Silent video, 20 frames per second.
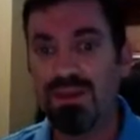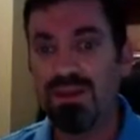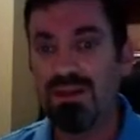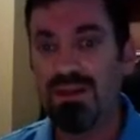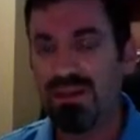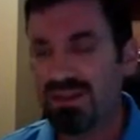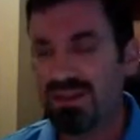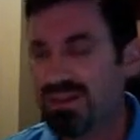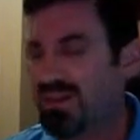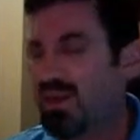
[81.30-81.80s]

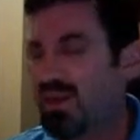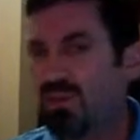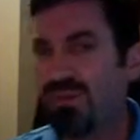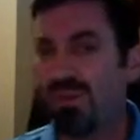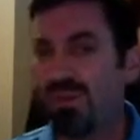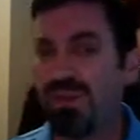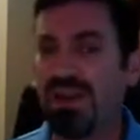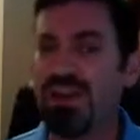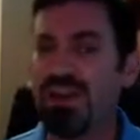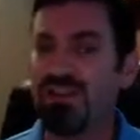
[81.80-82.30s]
Let's go
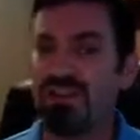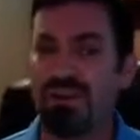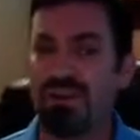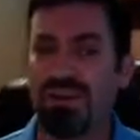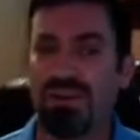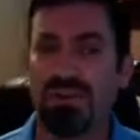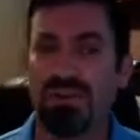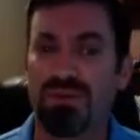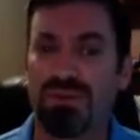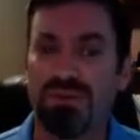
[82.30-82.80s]
through each of
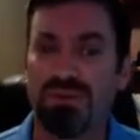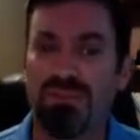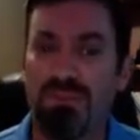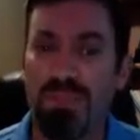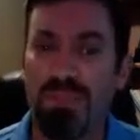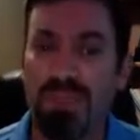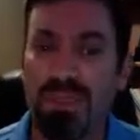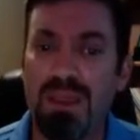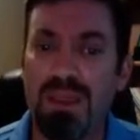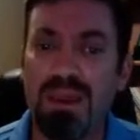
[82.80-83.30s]
those.
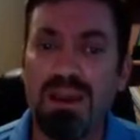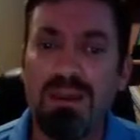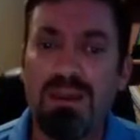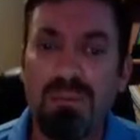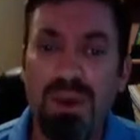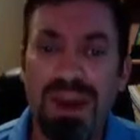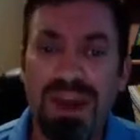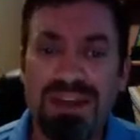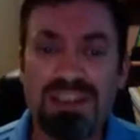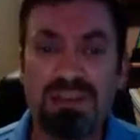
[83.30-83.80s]

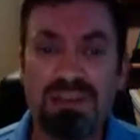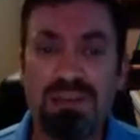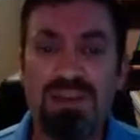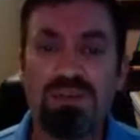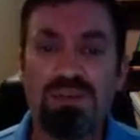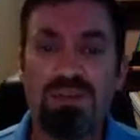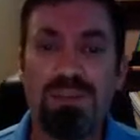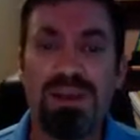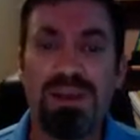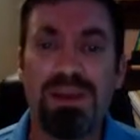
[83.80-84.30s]
Practice
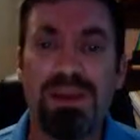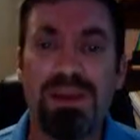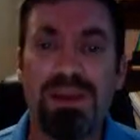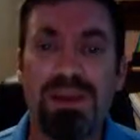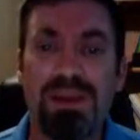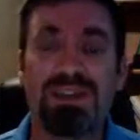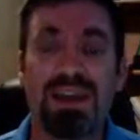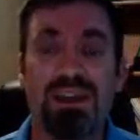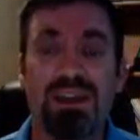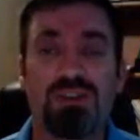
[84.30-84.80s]
means repeating
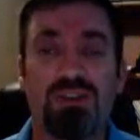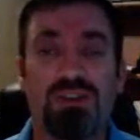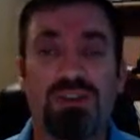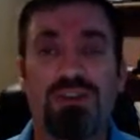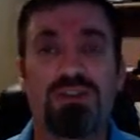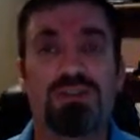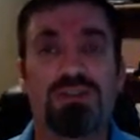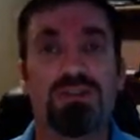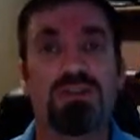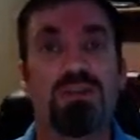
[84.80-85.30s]

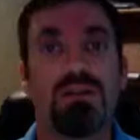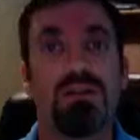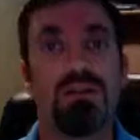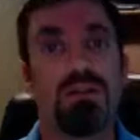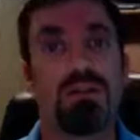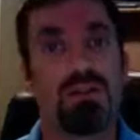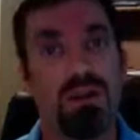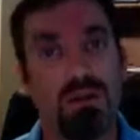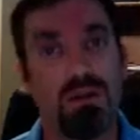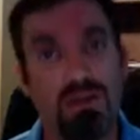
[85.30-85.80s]
sections
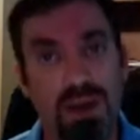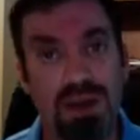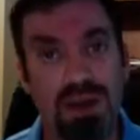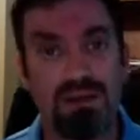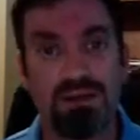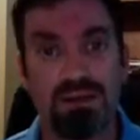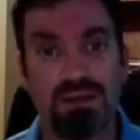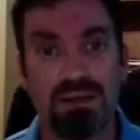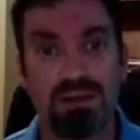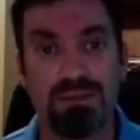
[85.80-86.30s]

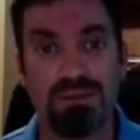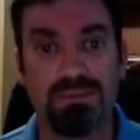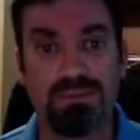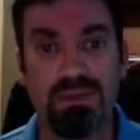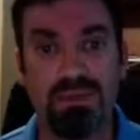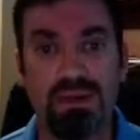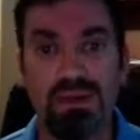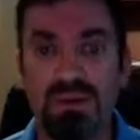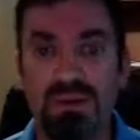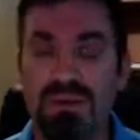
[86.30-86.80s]
correctly.
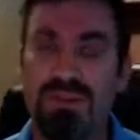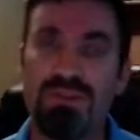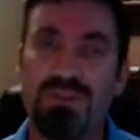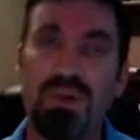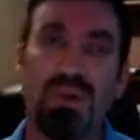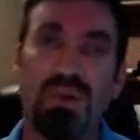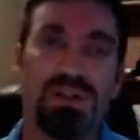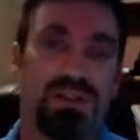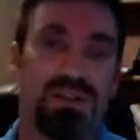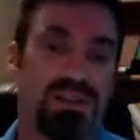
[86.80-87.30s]
Well, of
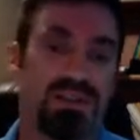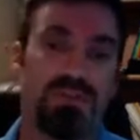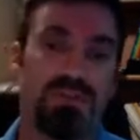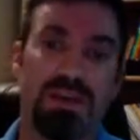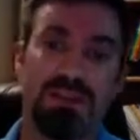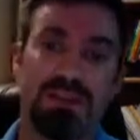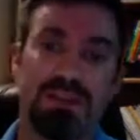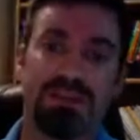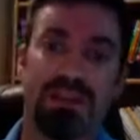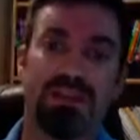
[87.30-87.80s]
course this
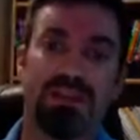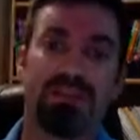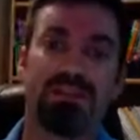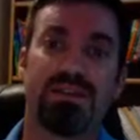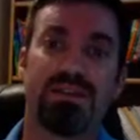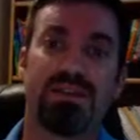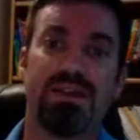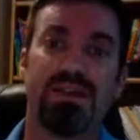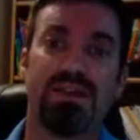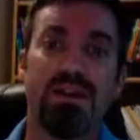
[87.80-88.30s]
makes sense.
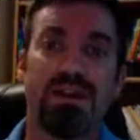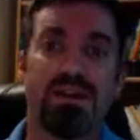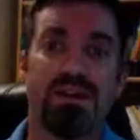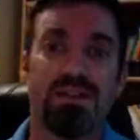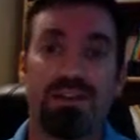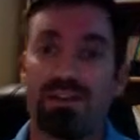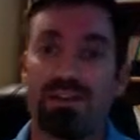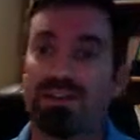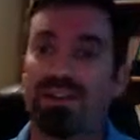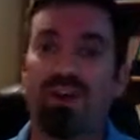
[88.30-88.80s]

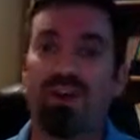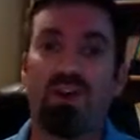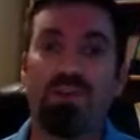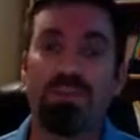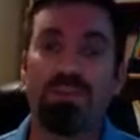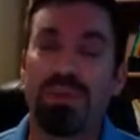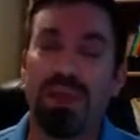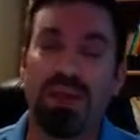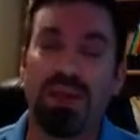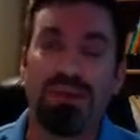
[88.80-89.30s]
There's an
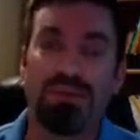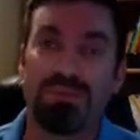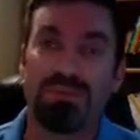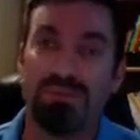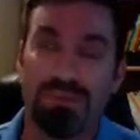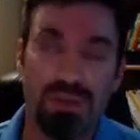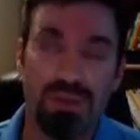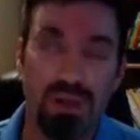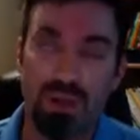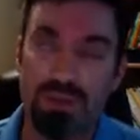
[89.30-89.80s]

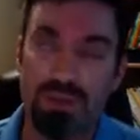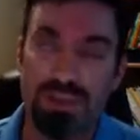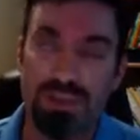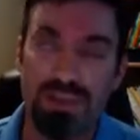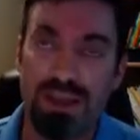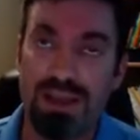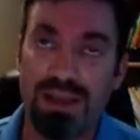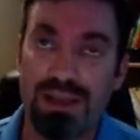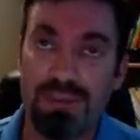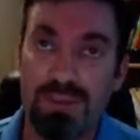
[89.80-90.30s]
old
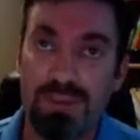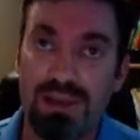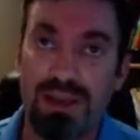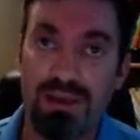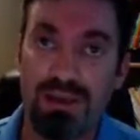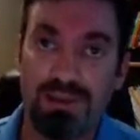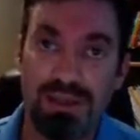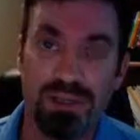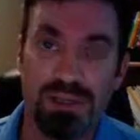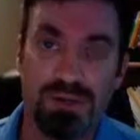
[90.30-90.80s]
saying in
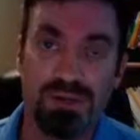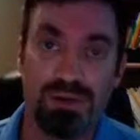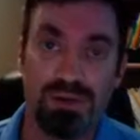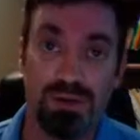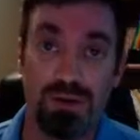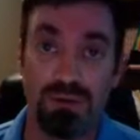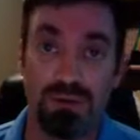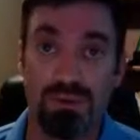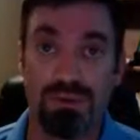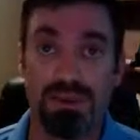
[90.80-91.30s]
piano teacher
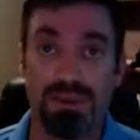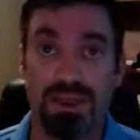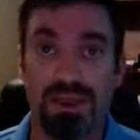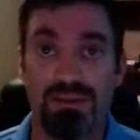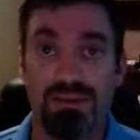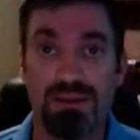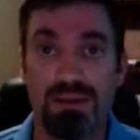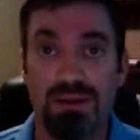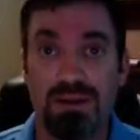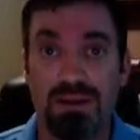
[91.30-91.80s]
circles
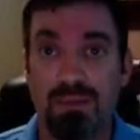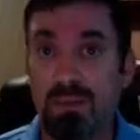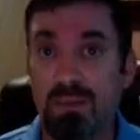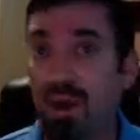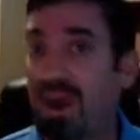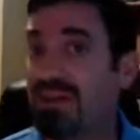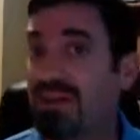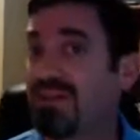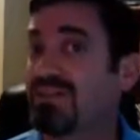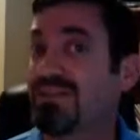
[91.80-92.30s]
that
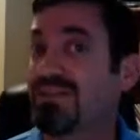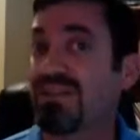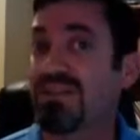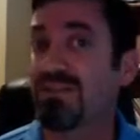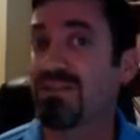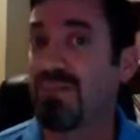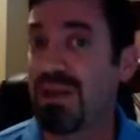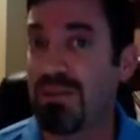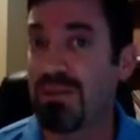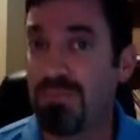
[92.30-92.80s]
practice
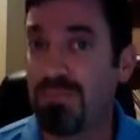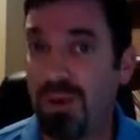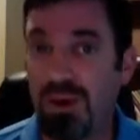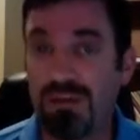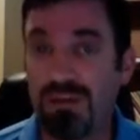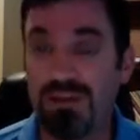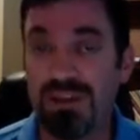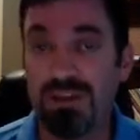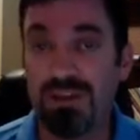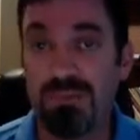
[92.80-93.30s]
doesn't make
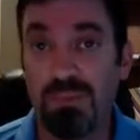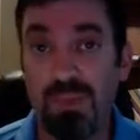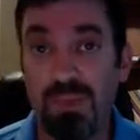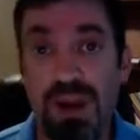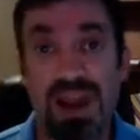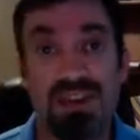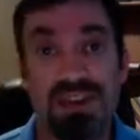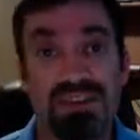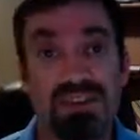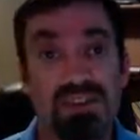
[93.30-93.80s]
perfect,
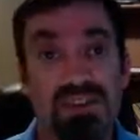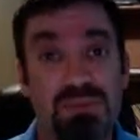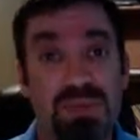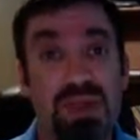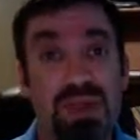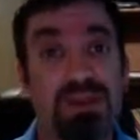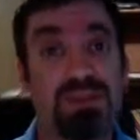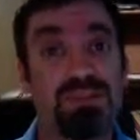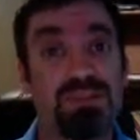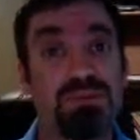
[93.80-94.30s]
practice
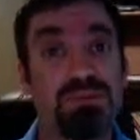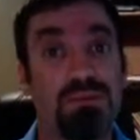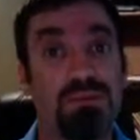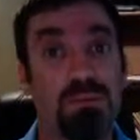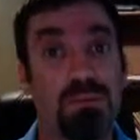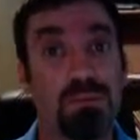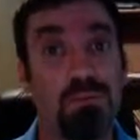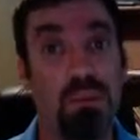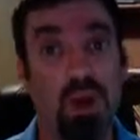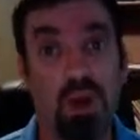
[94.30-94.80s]
makes
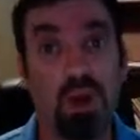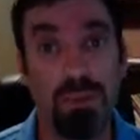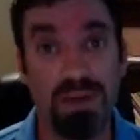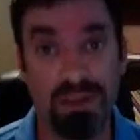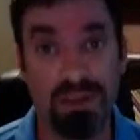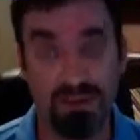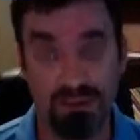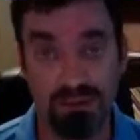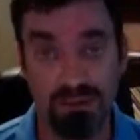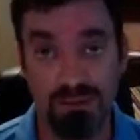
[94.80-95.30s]

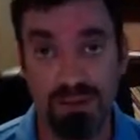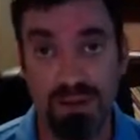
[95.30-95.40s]
permanent.